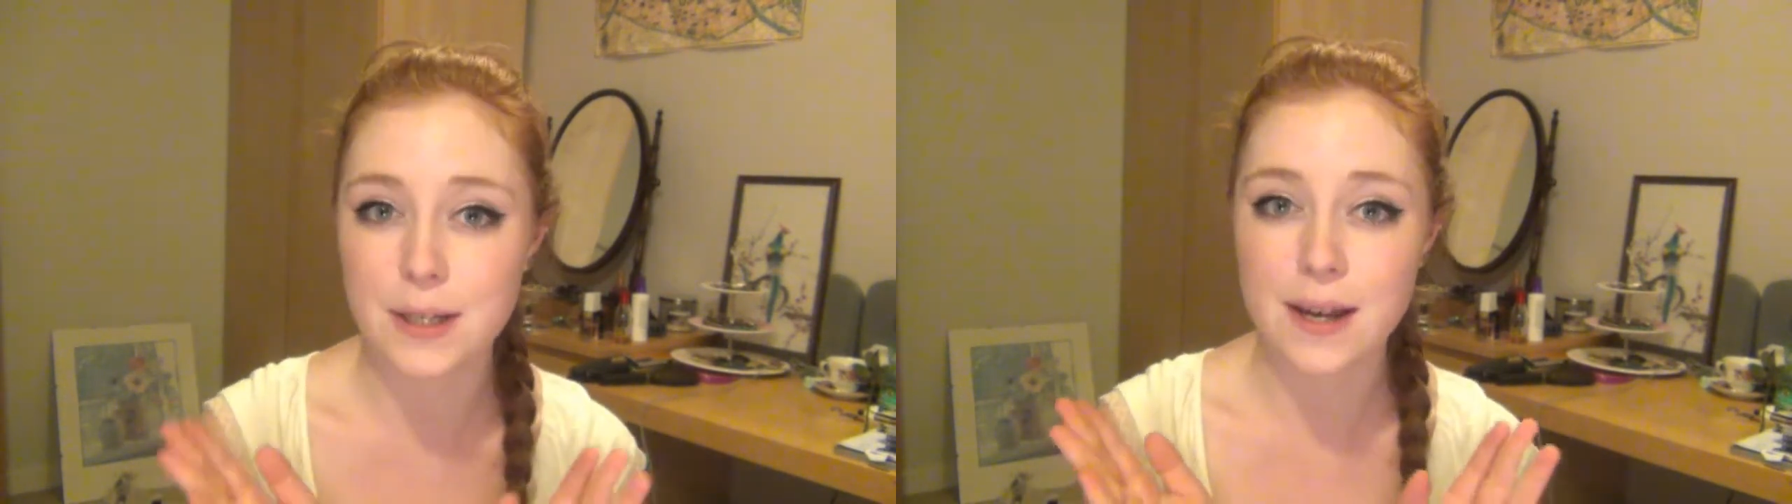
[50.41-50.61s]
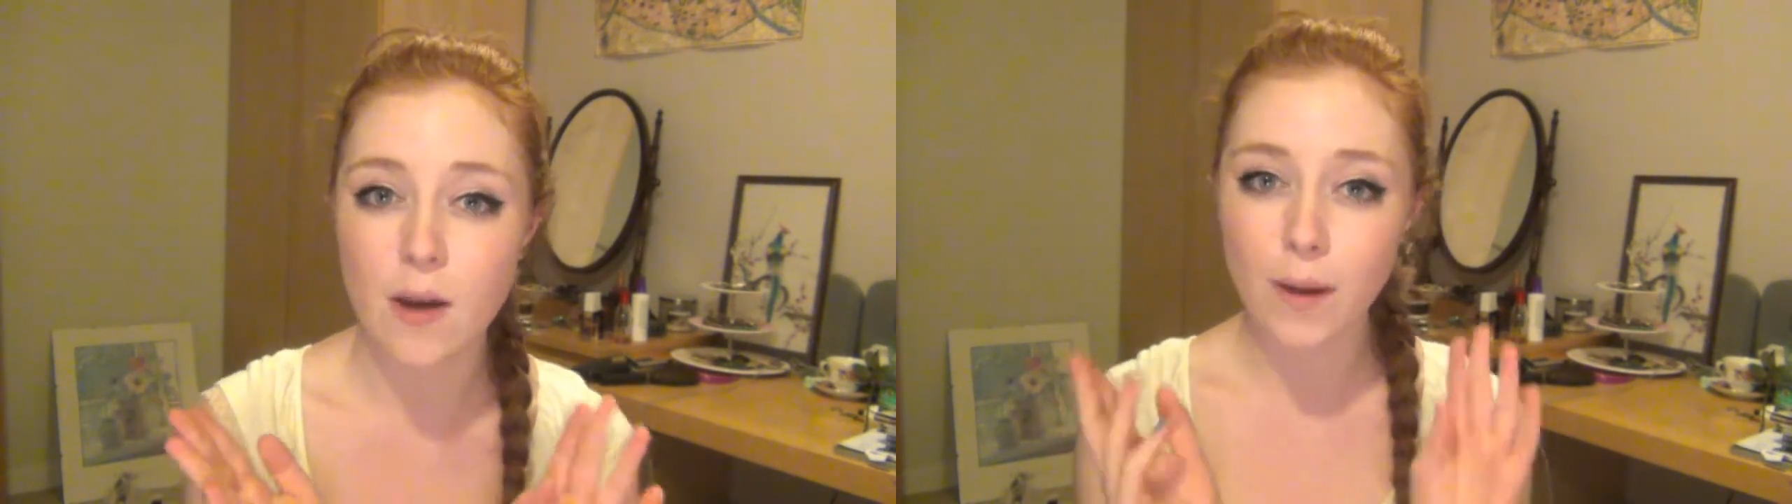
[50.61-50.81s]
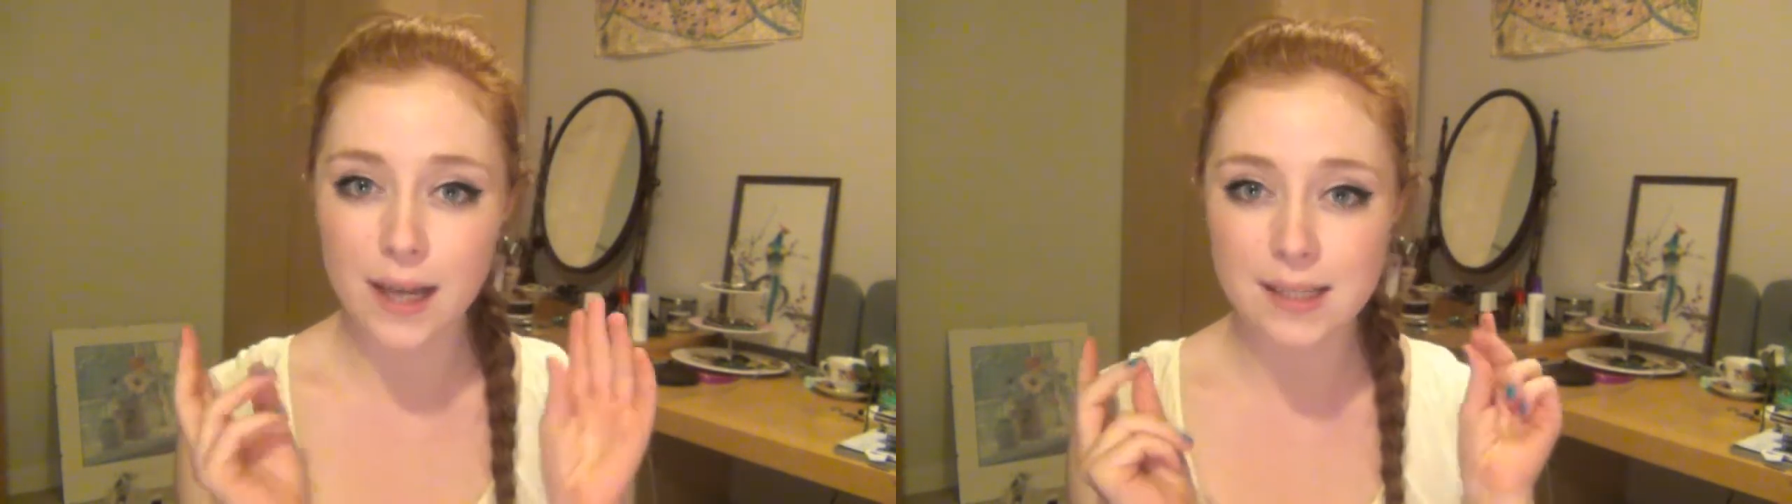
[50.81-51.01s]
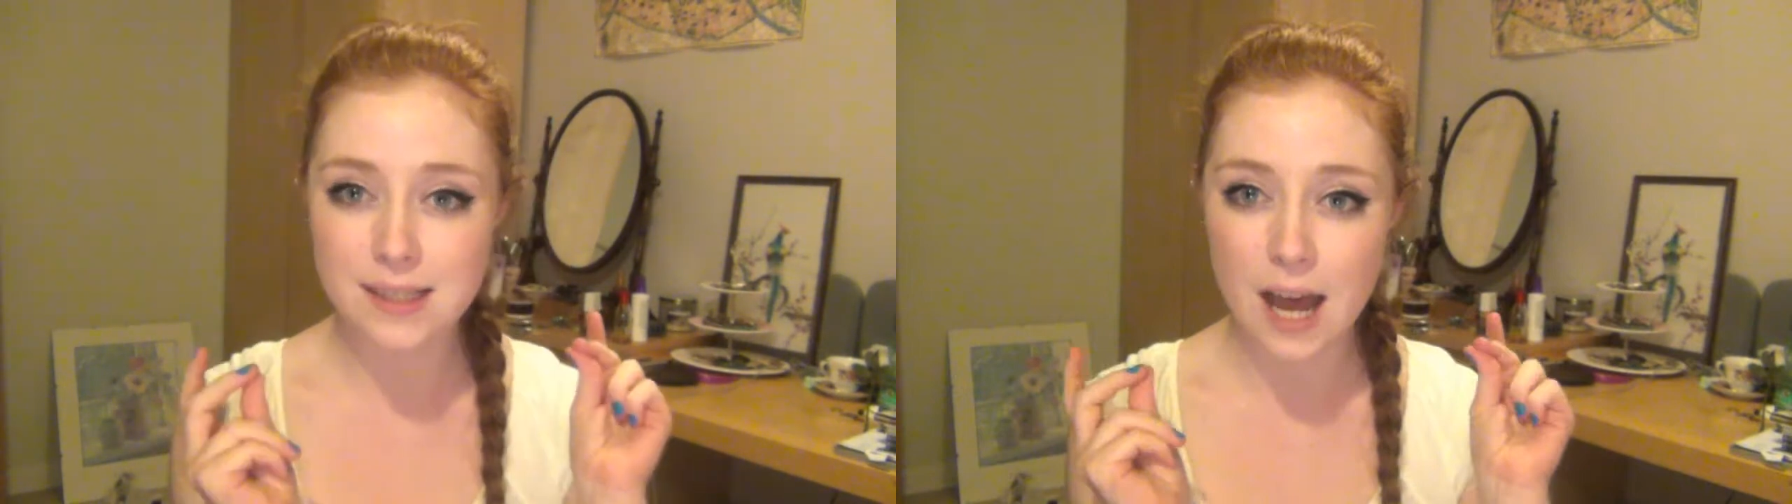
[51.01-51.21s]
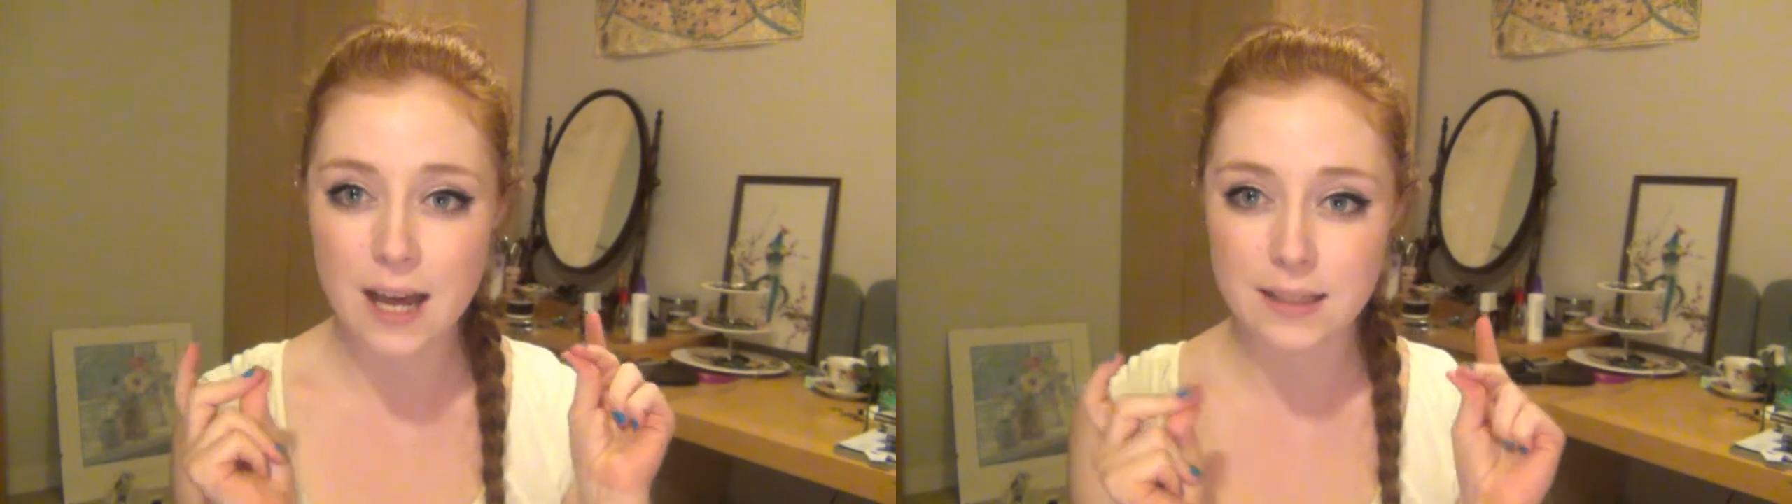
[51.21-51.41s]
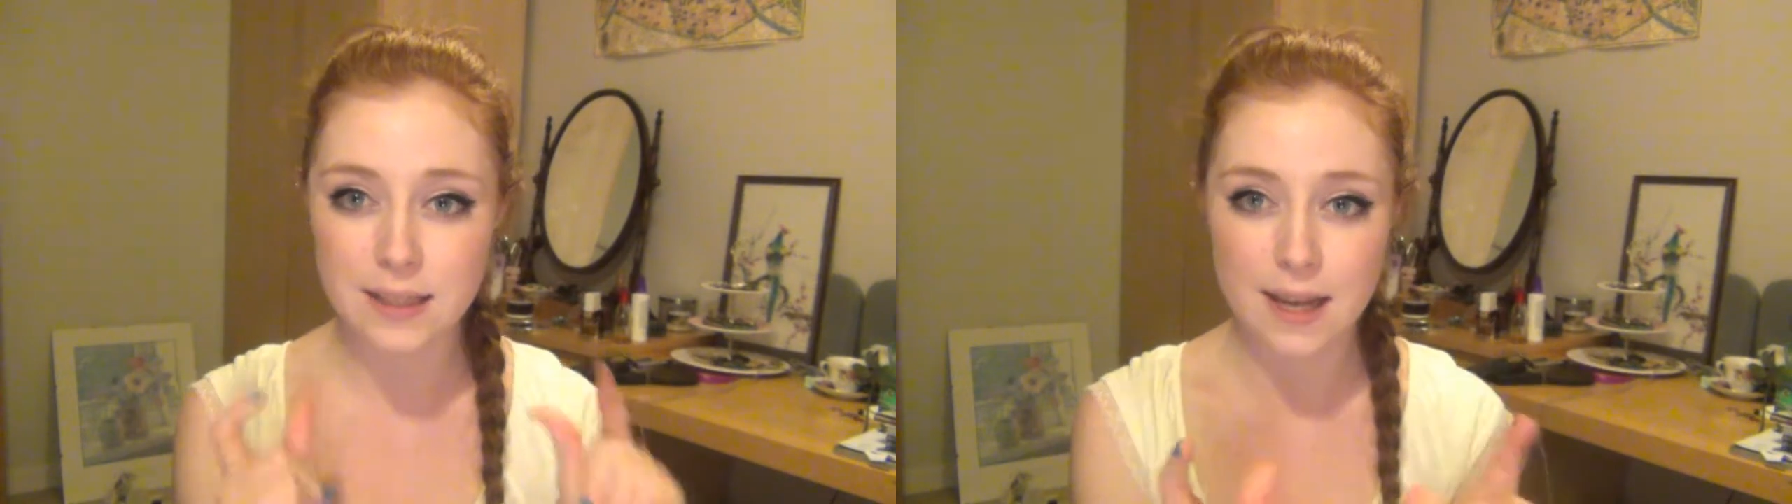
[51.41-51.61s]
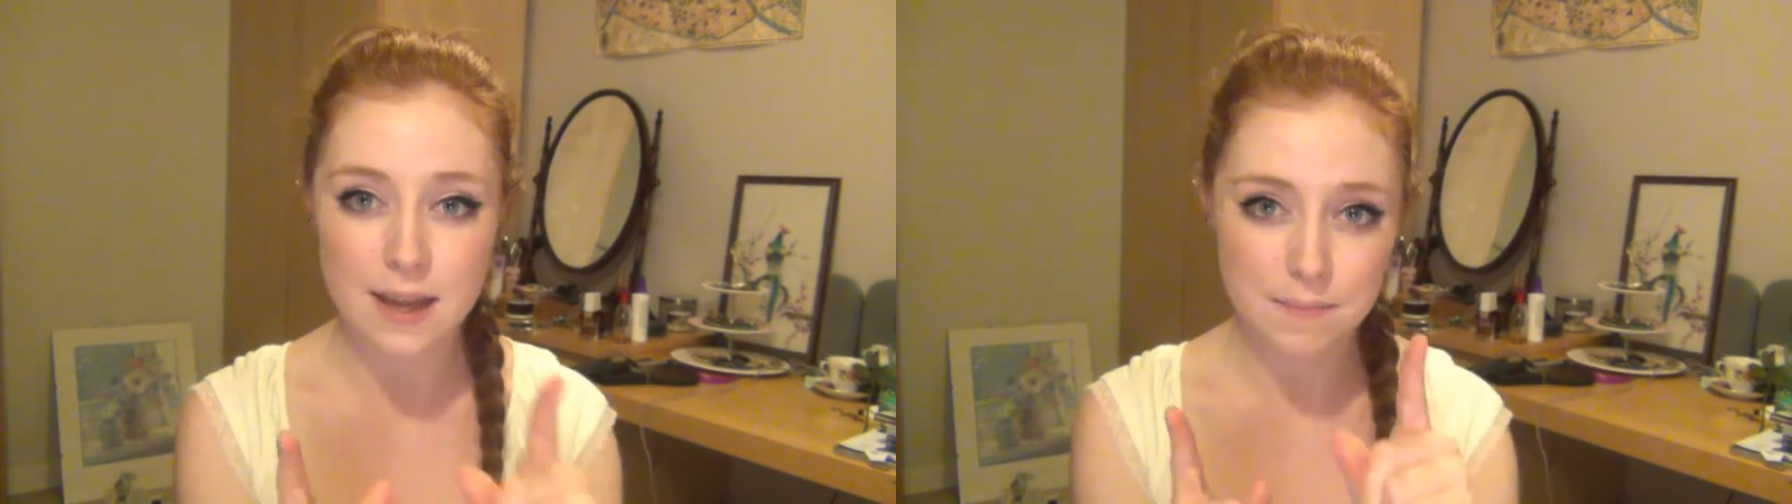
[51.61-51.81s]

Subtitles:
but we're gonna start